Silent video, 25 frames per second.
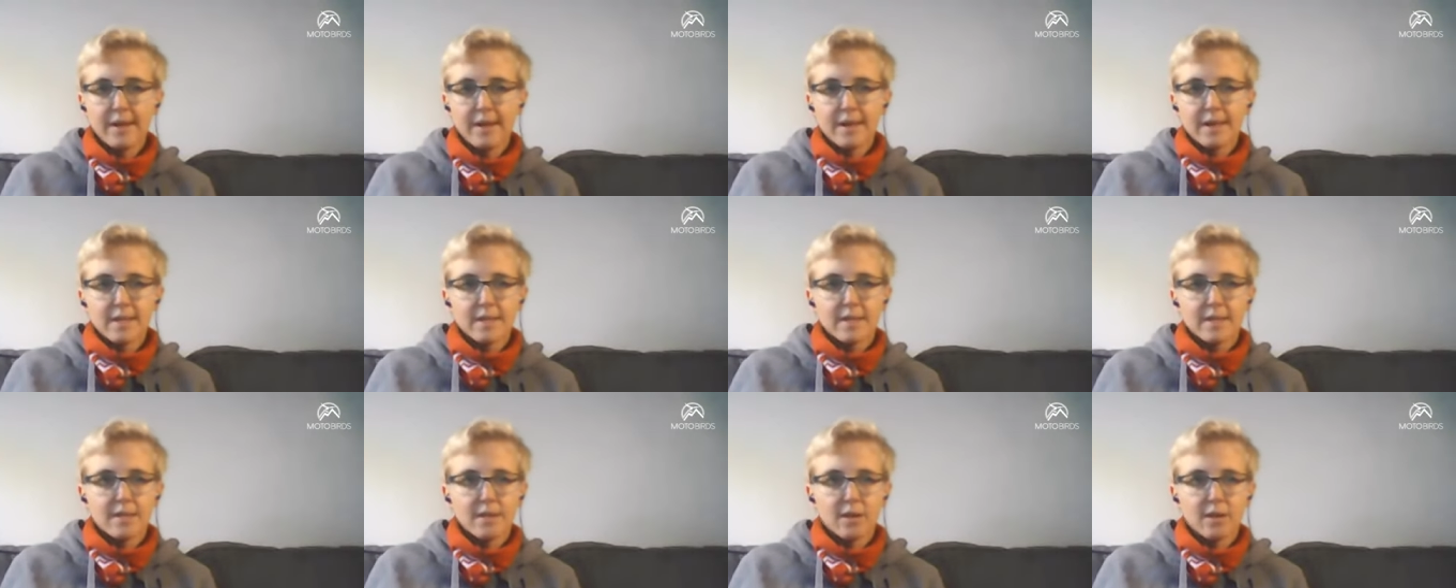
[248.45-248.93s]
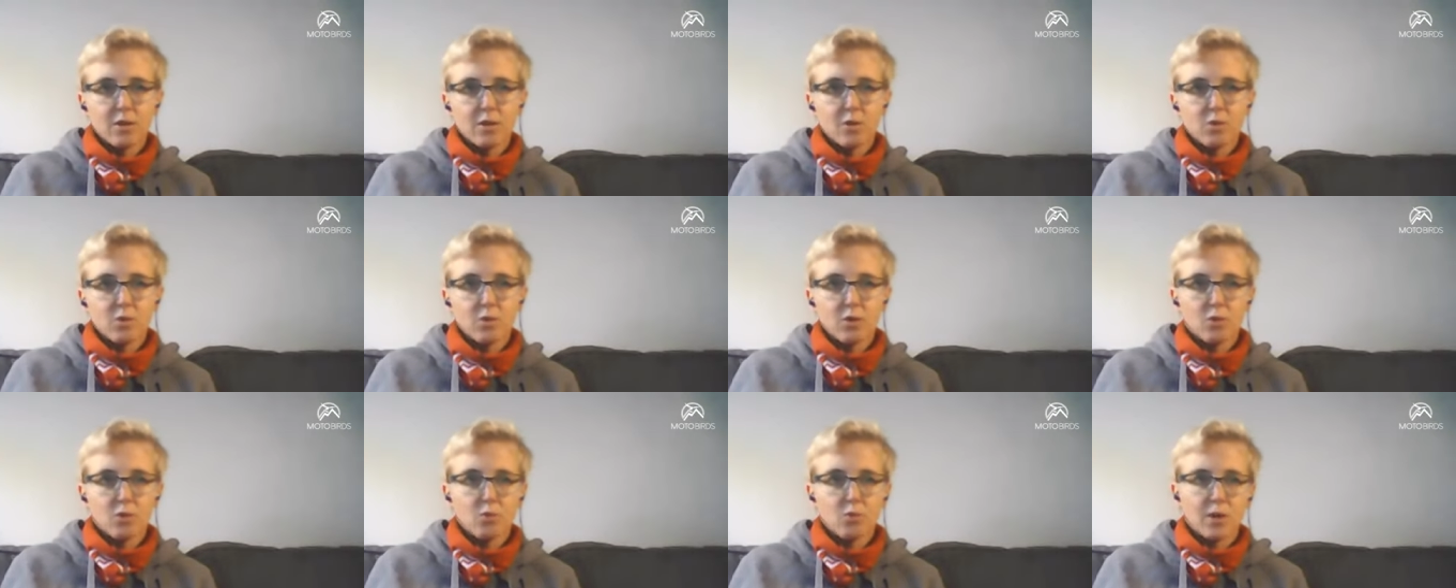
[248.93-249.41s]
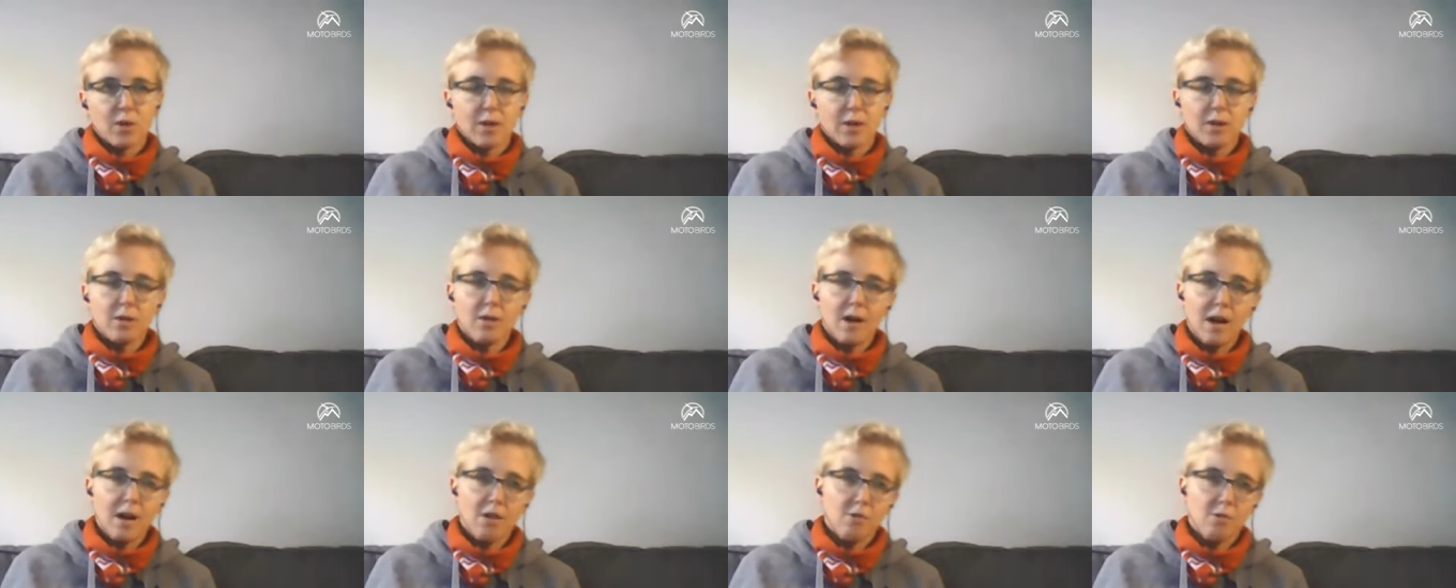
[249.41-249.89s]
So we
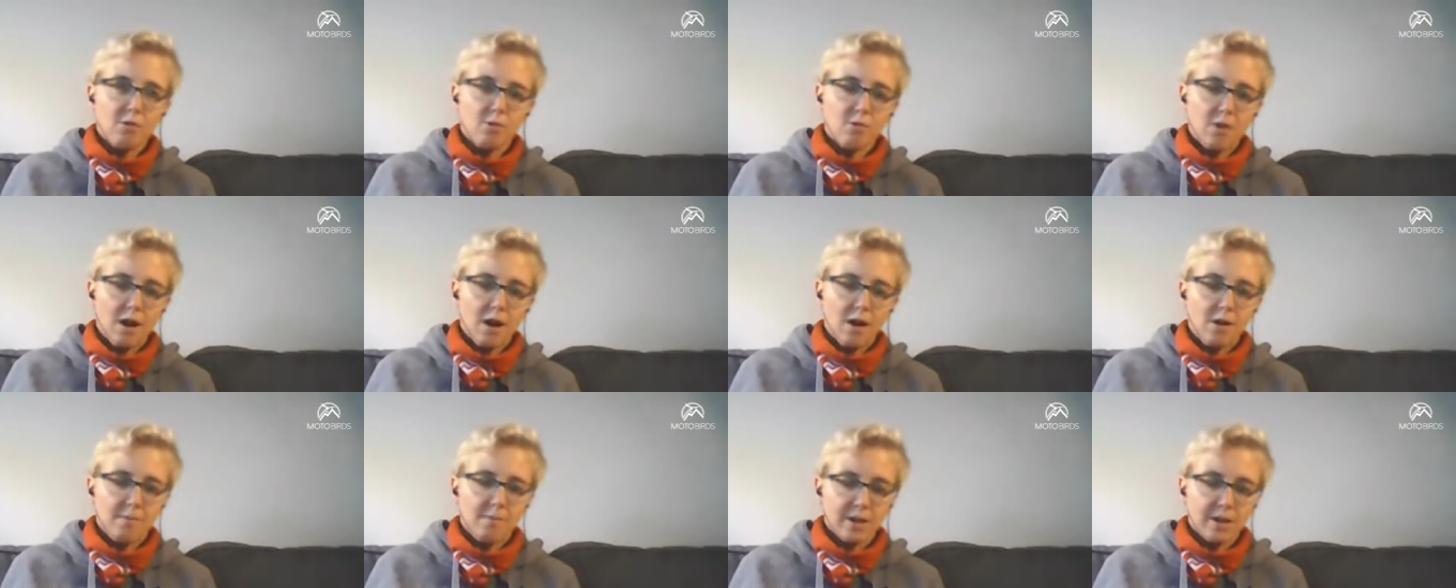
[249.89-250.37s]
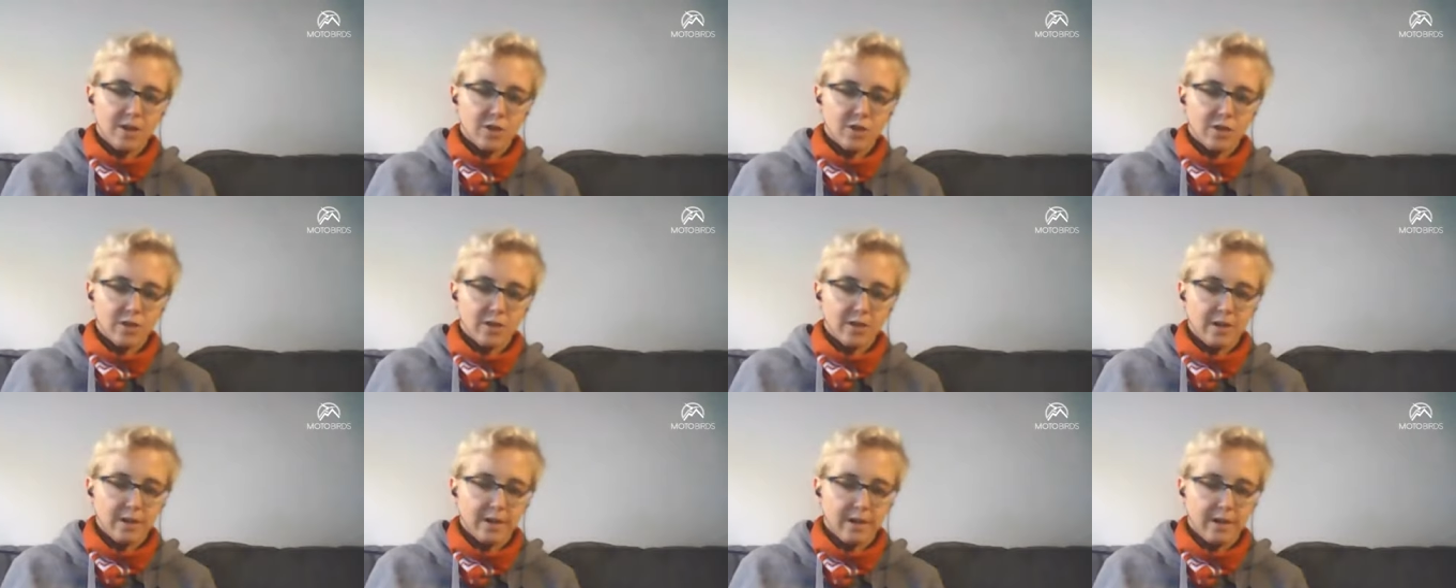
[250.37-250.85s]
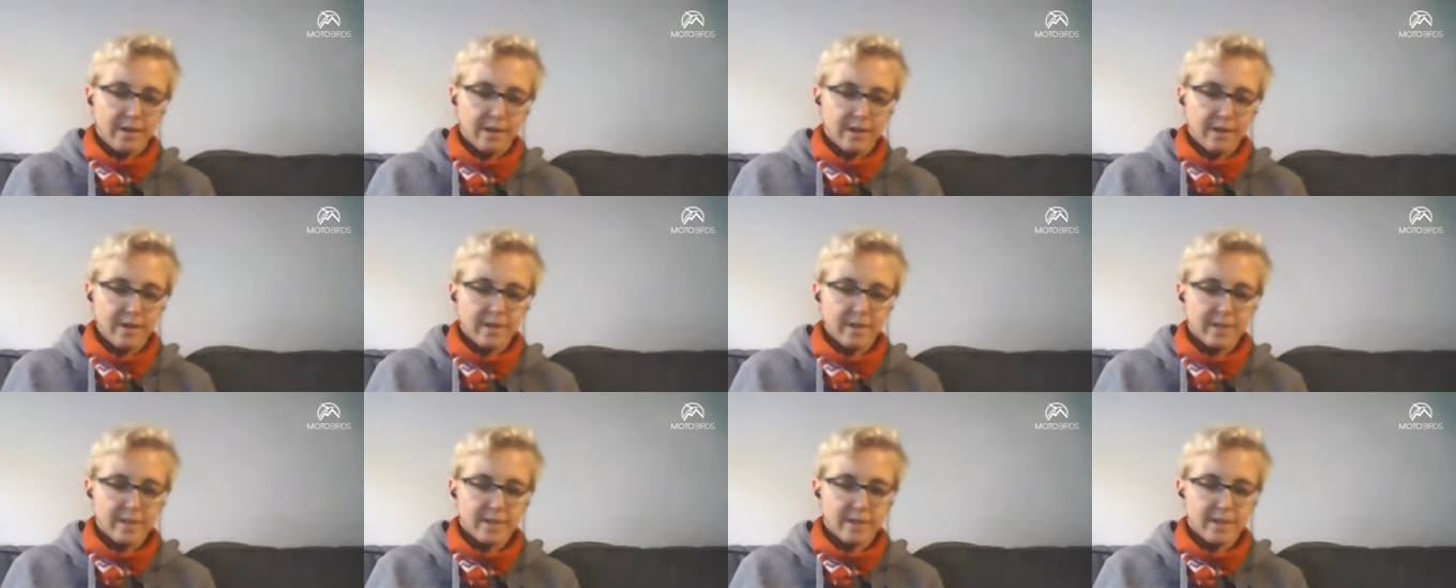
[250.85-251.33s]
know how how much it
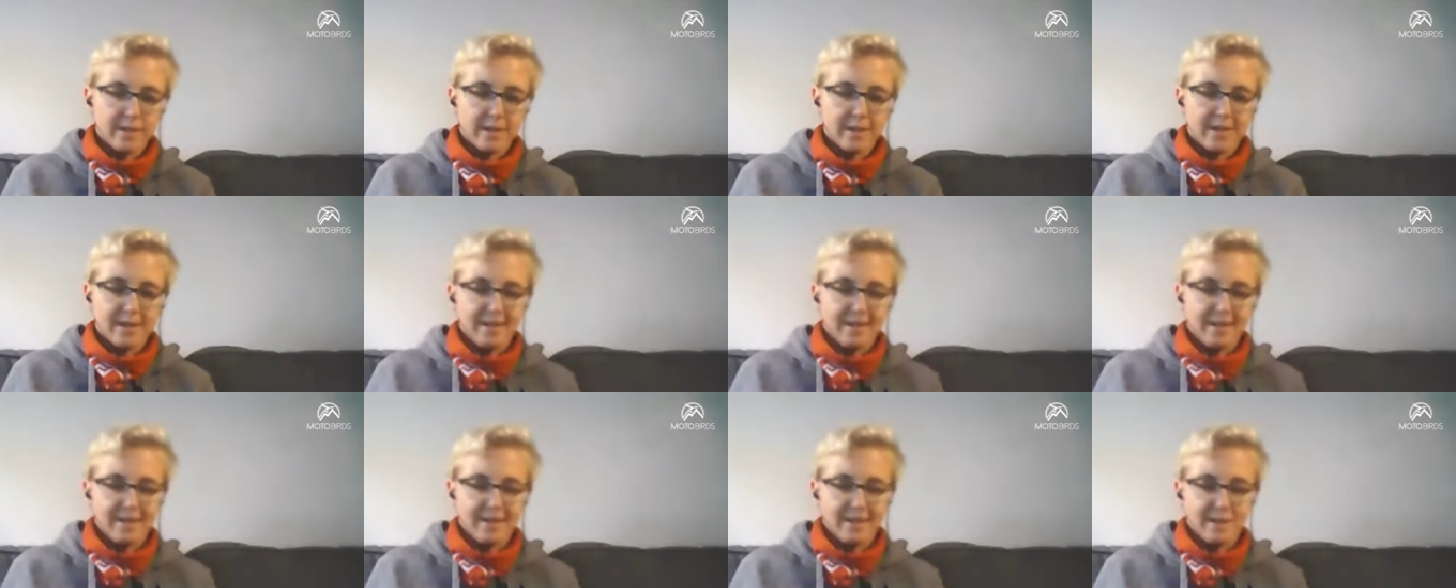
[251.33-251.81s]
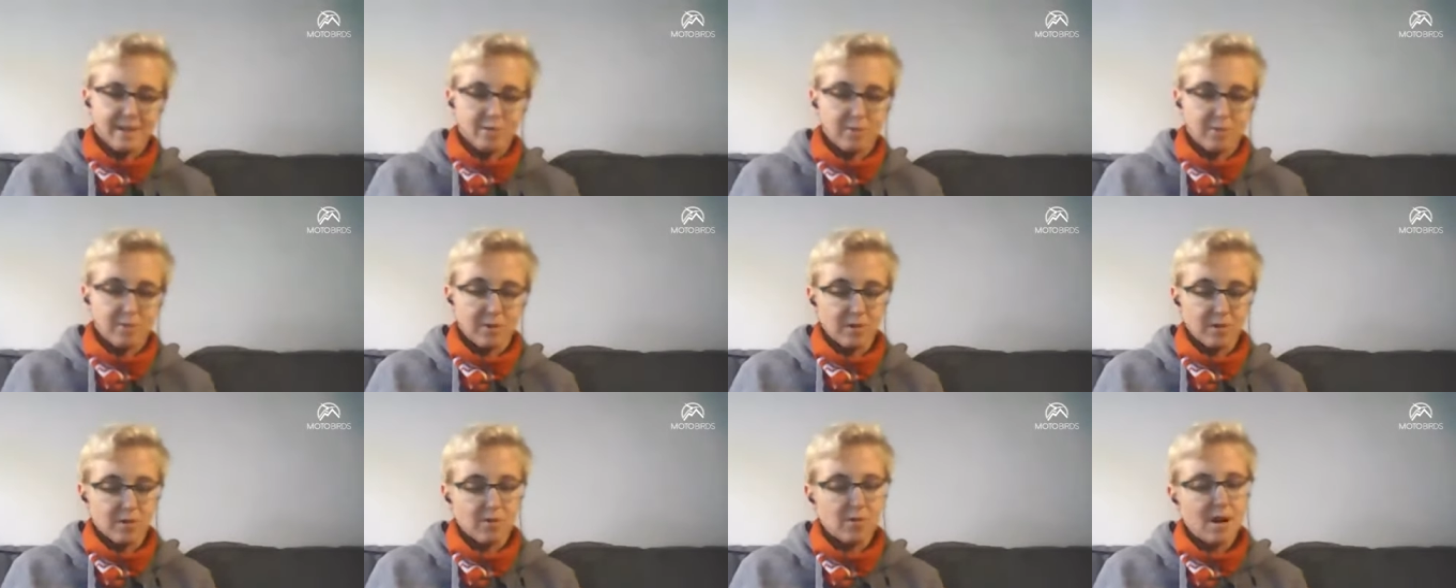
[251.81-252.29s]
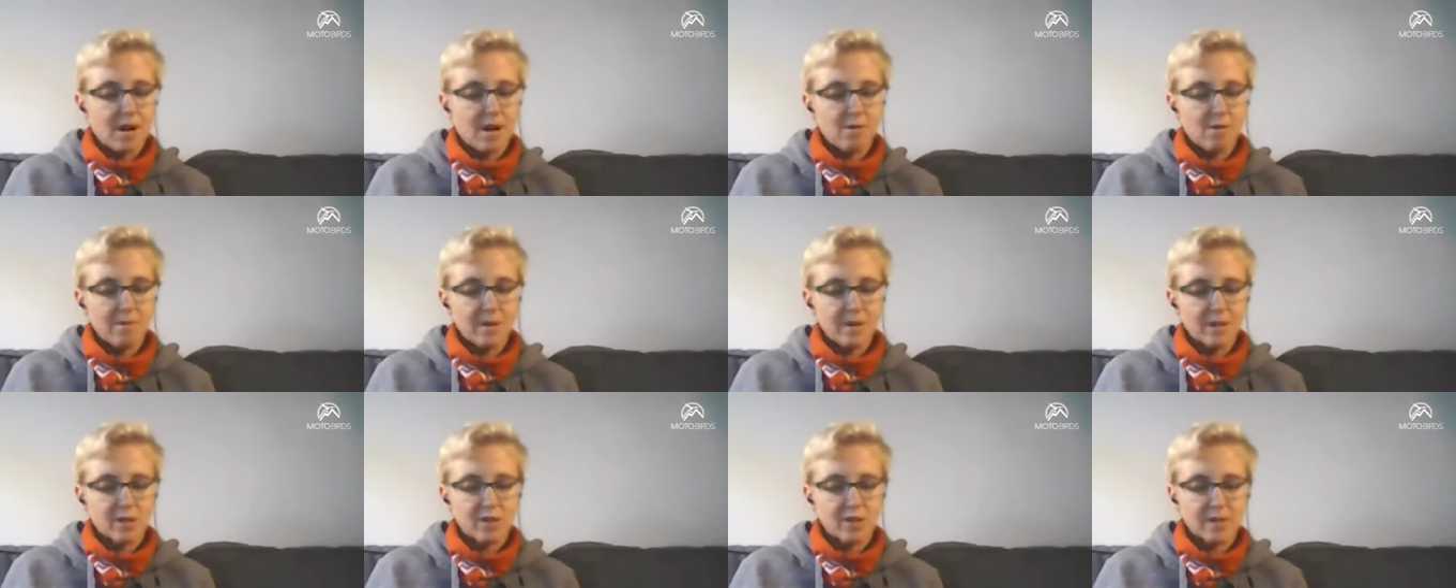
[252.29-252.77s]
hurts, and we know how
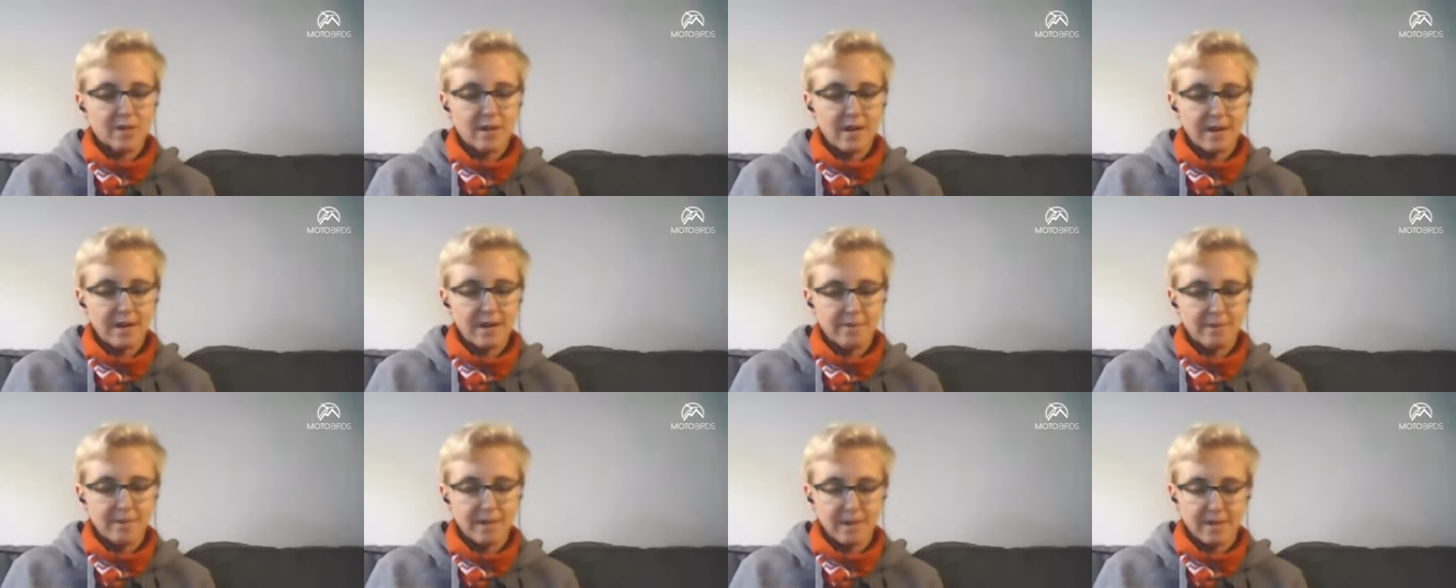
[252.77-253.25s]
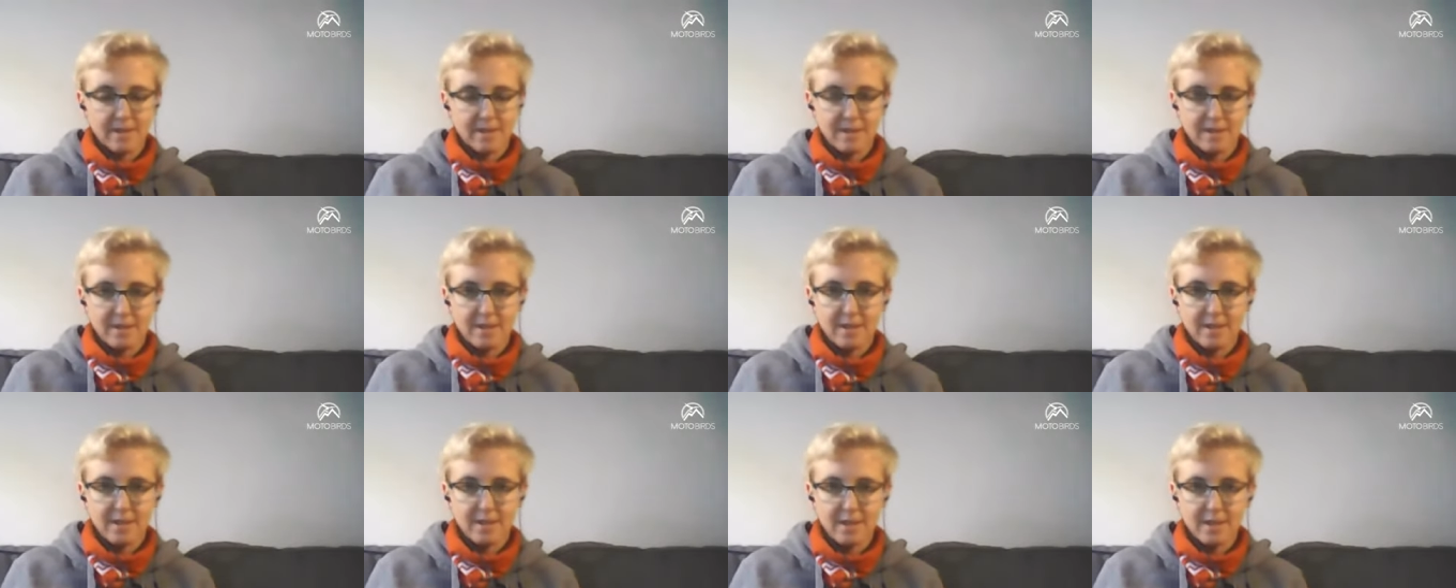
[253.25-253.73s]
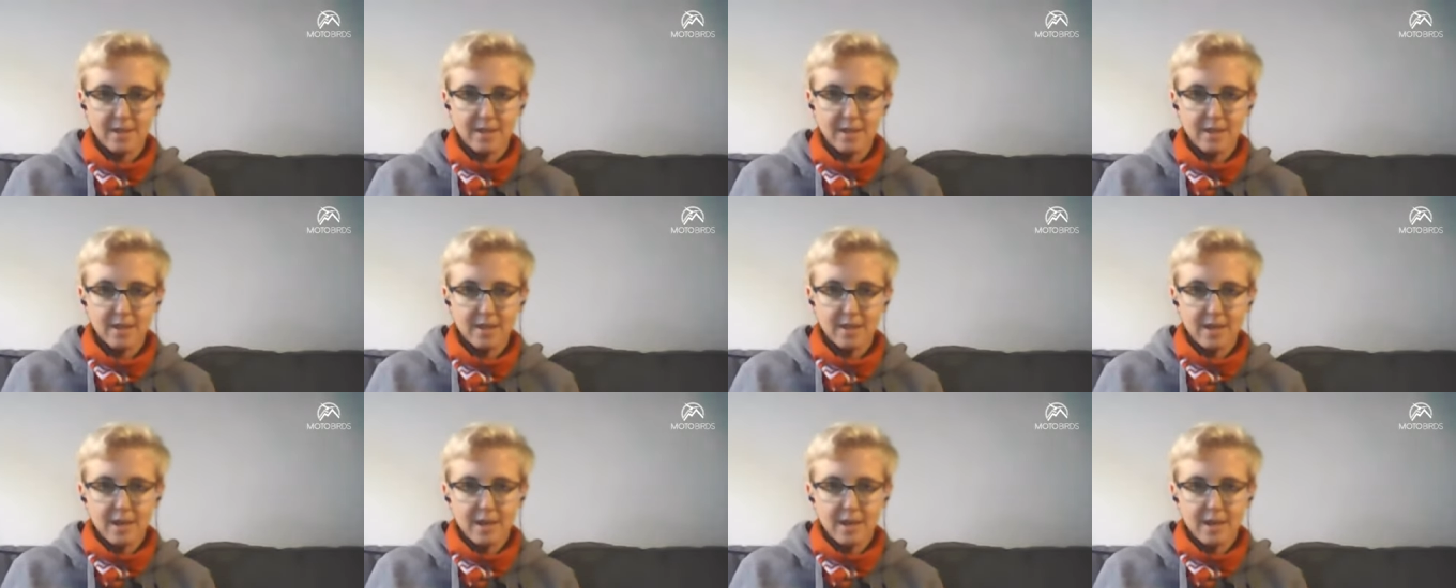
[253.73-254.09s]
much time does it need